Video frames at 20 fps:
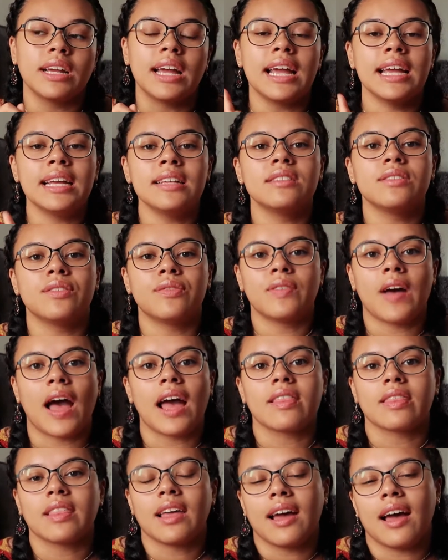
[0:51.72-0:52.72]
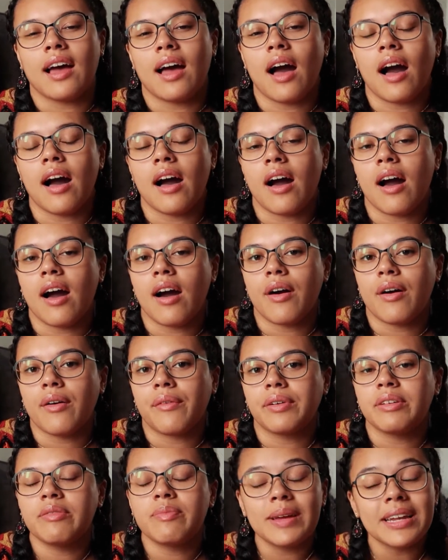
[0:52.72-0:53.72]
is the fact that
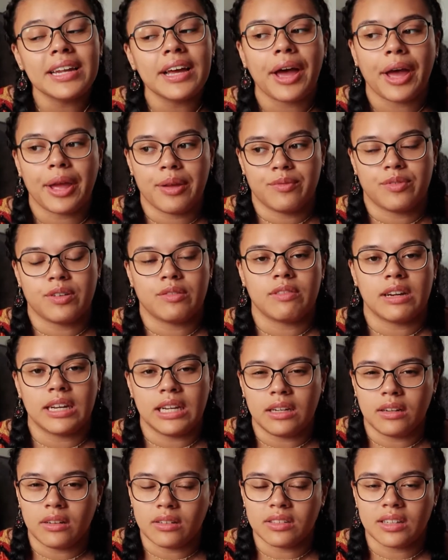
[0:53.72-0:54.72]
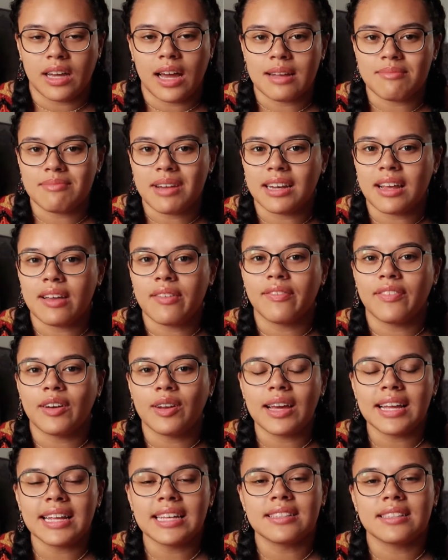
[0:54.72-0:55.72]
we've been at home for a really long time, and I feel
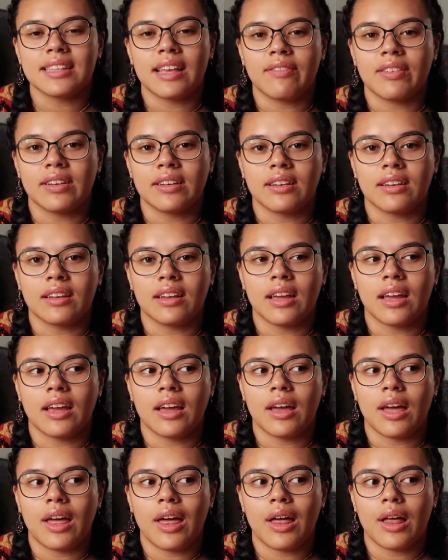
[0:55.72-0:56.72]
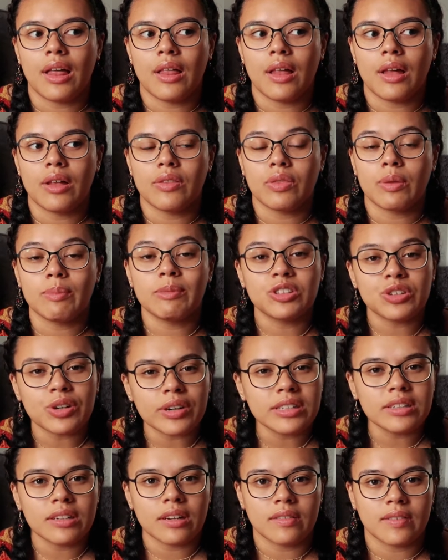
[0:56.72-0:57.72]
like it's given the
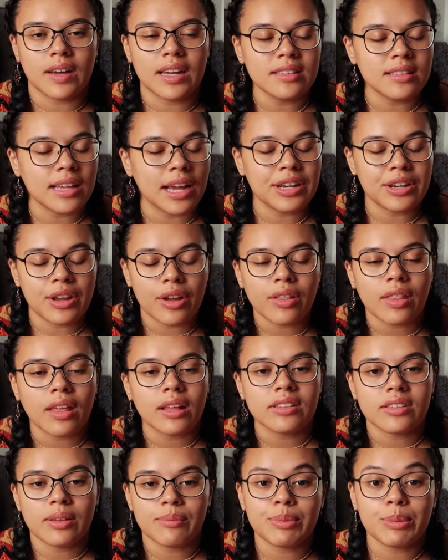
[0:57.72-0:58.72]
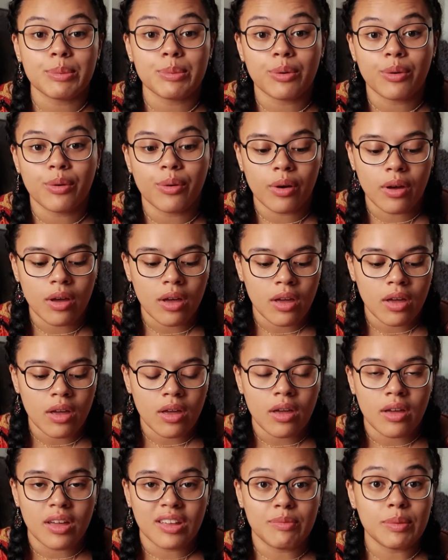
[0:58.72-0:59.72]
majority of us, I know that some people
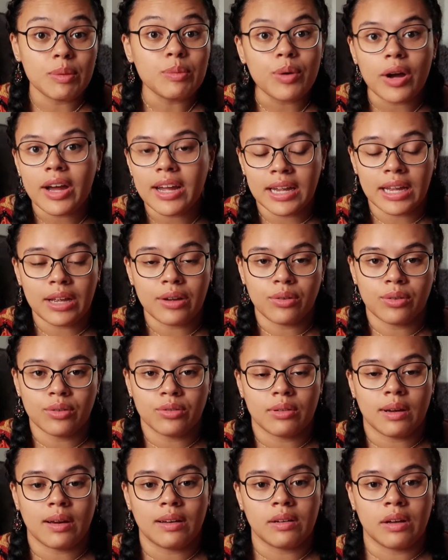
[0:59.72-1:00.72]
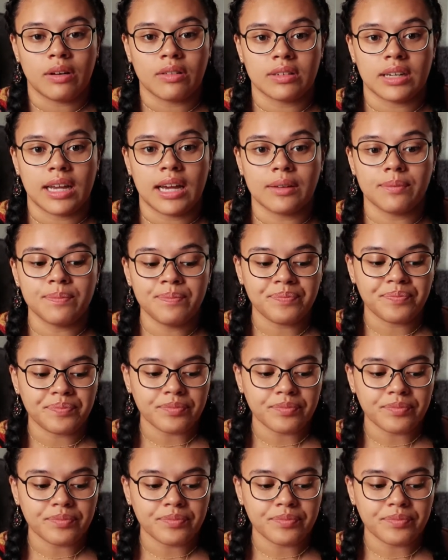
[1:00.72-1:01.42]
have been working all throughout lockdown,